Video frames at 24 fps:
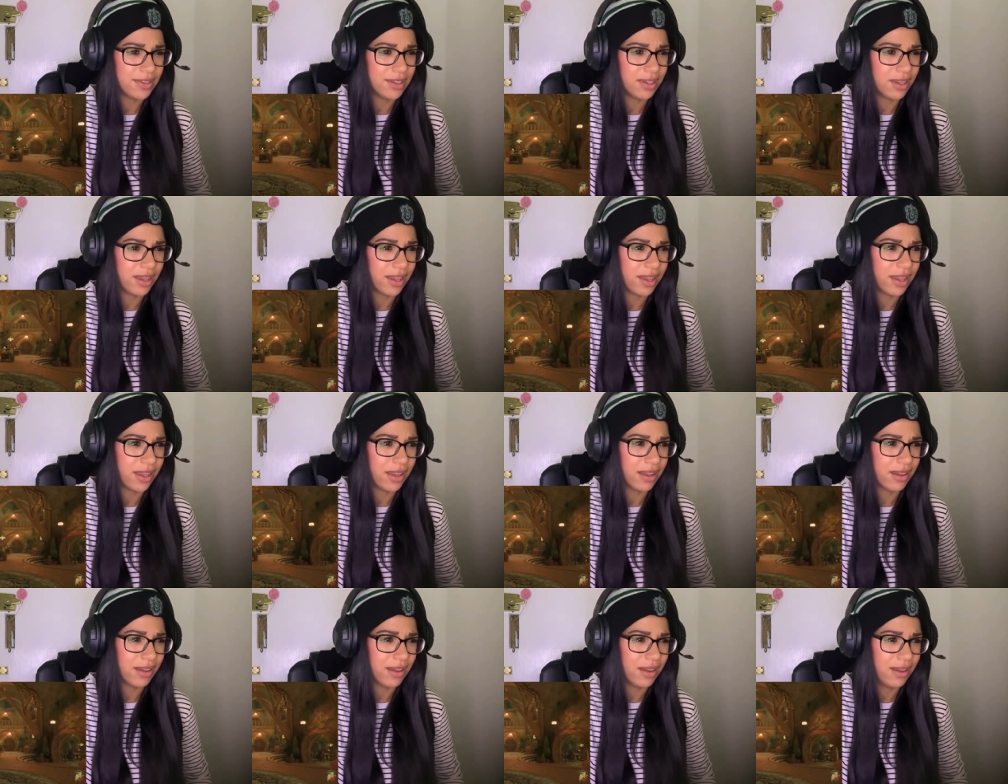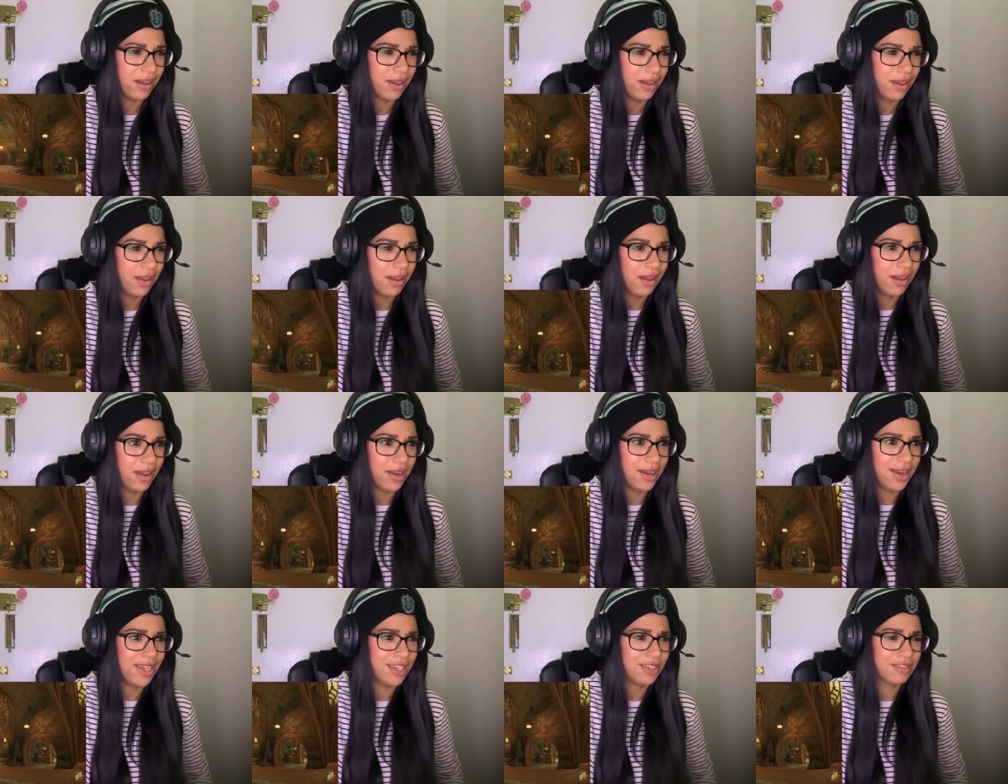to like
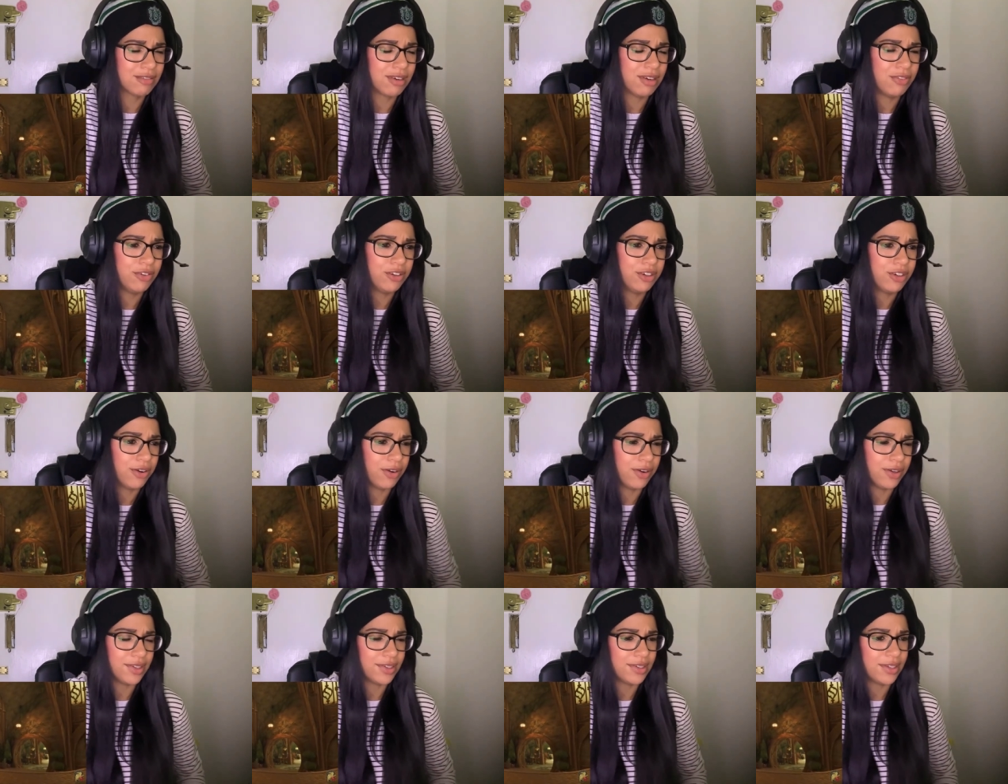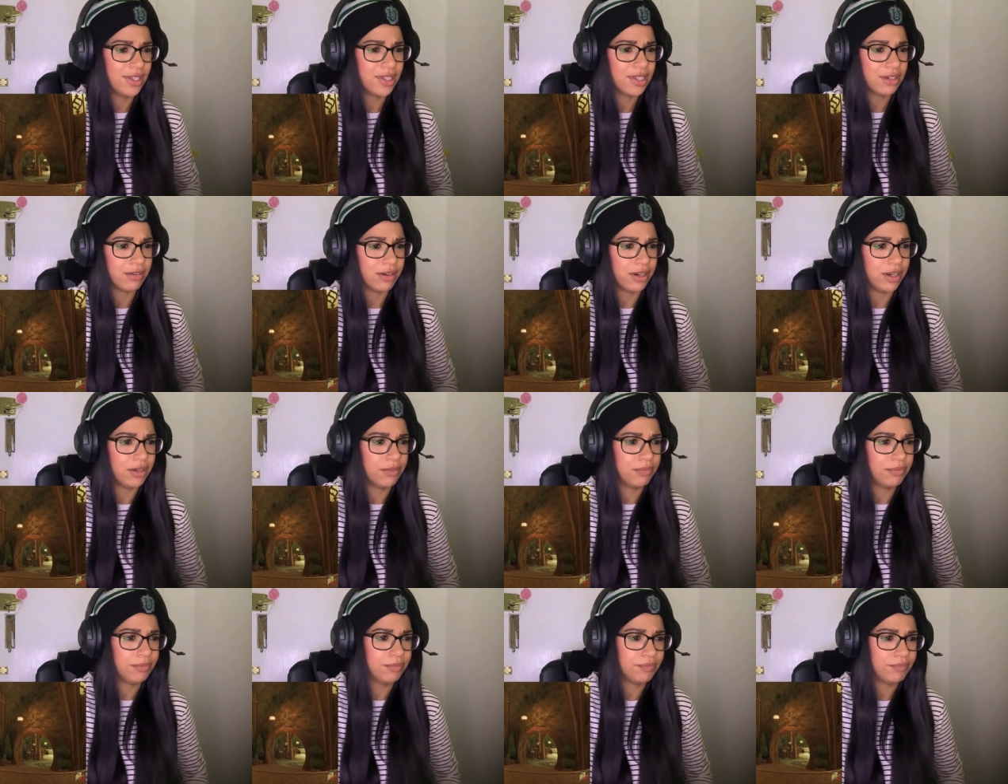at least Gryffindor and
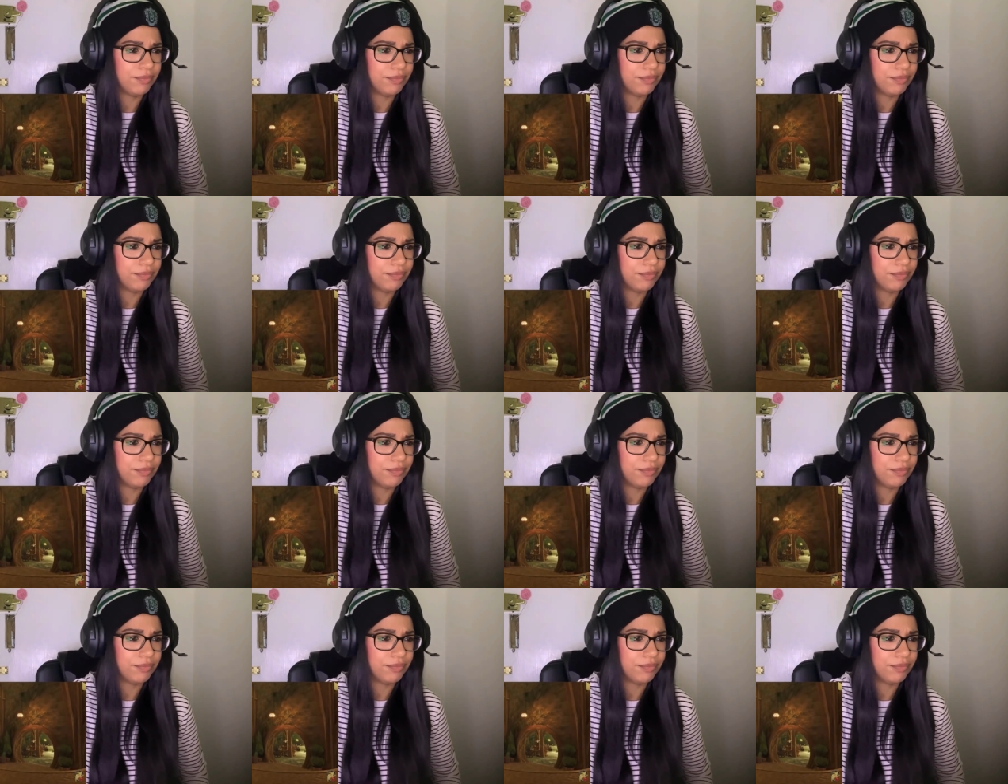Slytherin.